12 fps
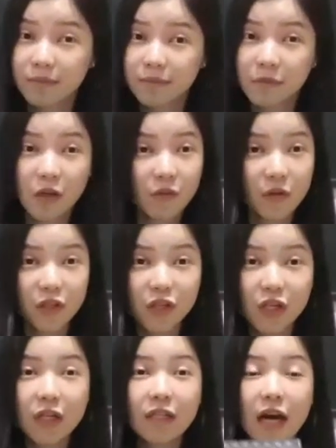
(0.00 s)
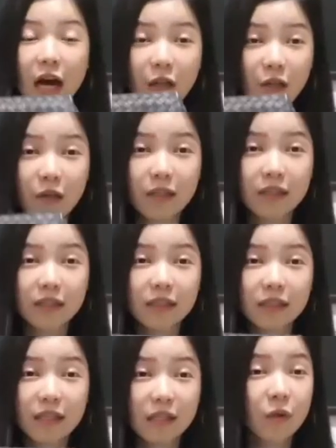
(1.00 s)
Not very sure how long is
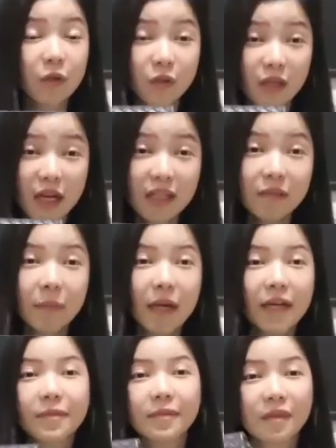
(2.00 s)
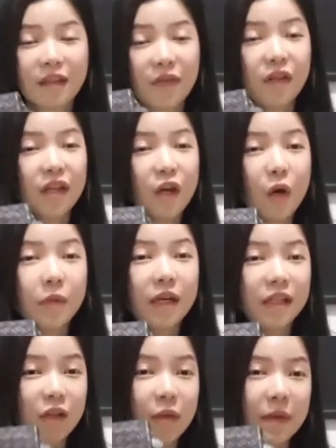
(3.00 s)
it going to last, but definitely hope that
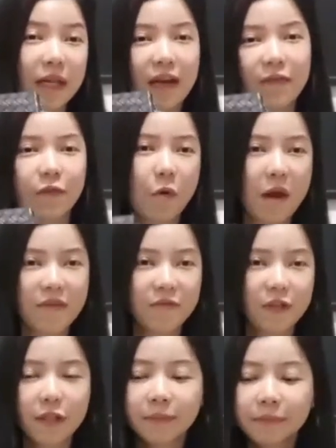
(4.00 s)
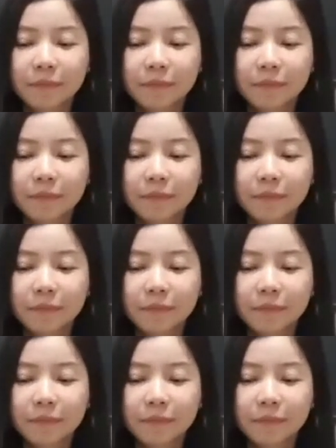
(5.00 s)
it's gonna be like forever.